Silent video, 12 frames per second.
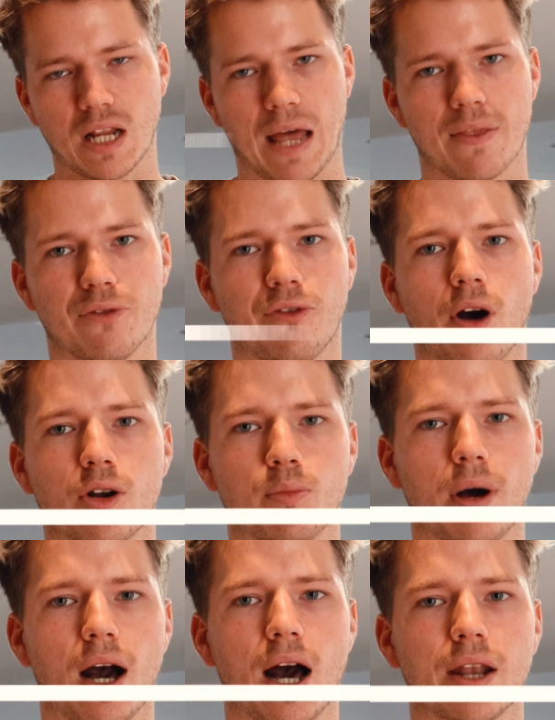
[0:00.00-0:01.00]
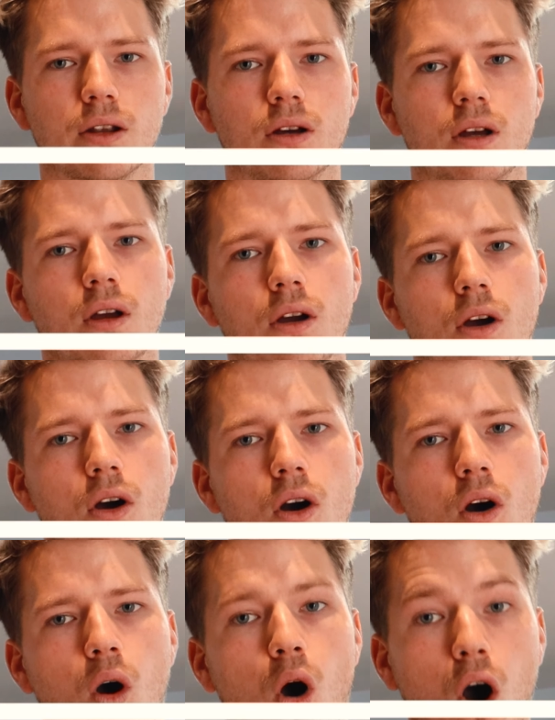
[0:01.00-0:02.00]
And the final part
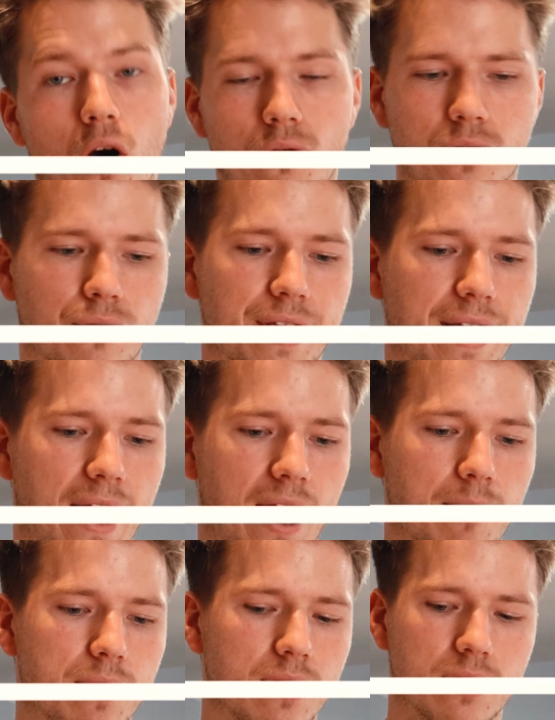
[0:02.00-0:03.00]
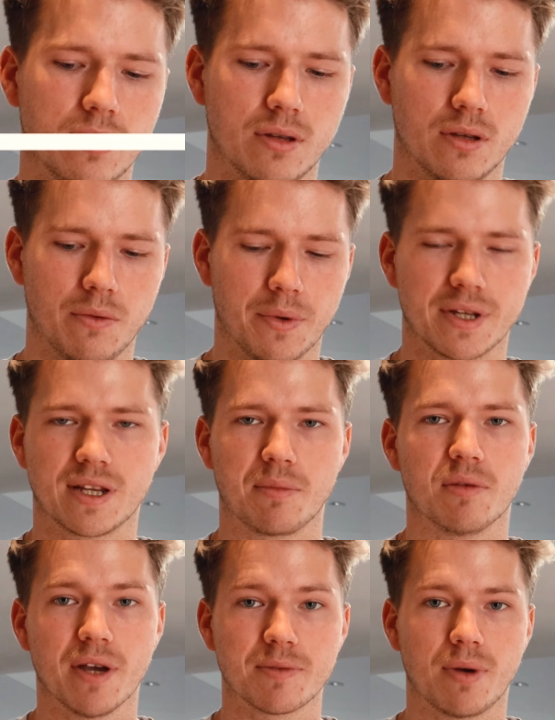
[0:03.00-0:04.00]
of the rehab, which is going
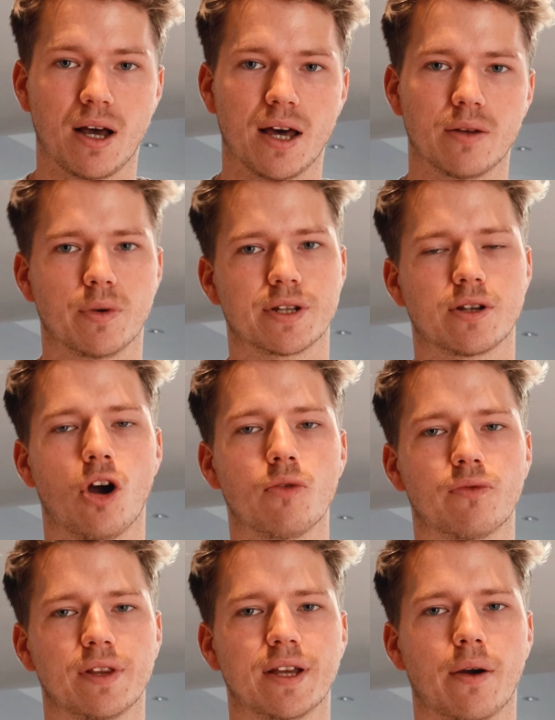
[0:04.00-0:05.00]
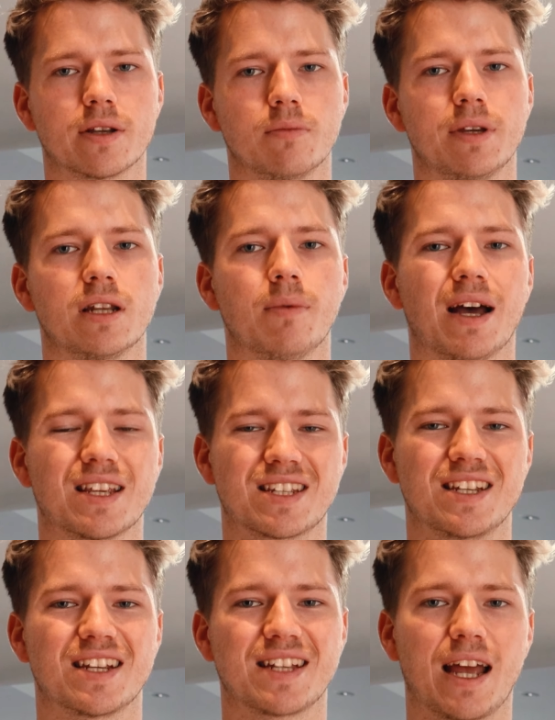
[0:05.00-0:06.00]
to be the best part, which is hopefully going to be in about
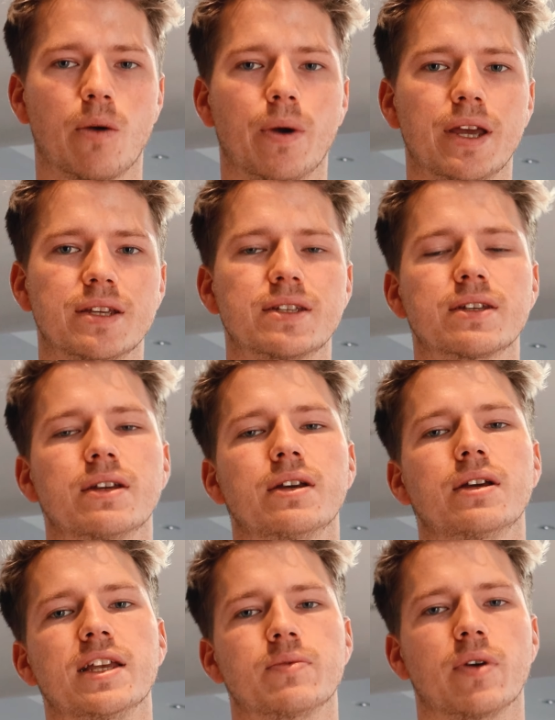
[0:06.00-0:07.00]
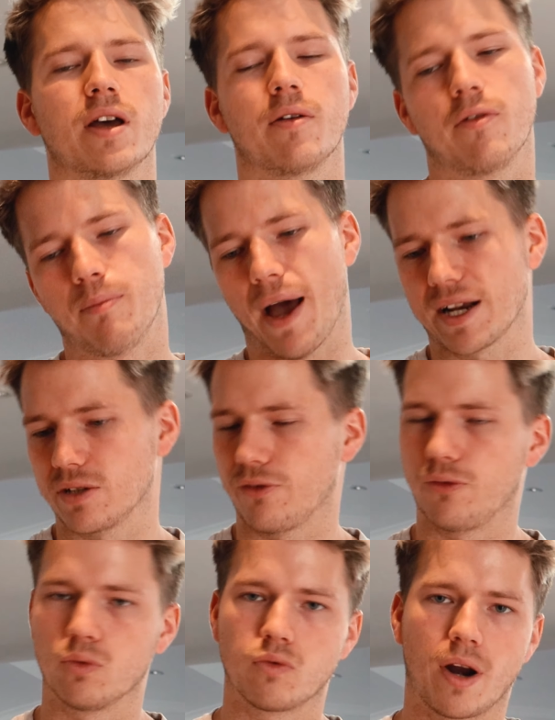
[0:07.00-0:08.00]
6 to 8 weeks, is we're back to
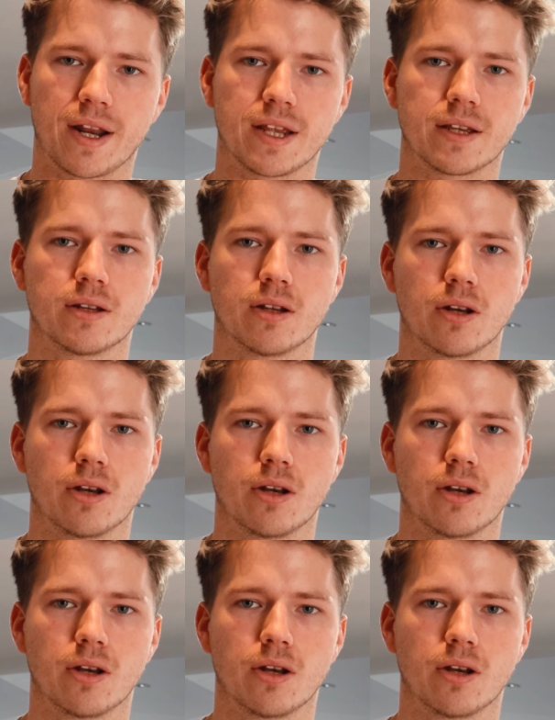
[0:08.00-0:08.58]
full running,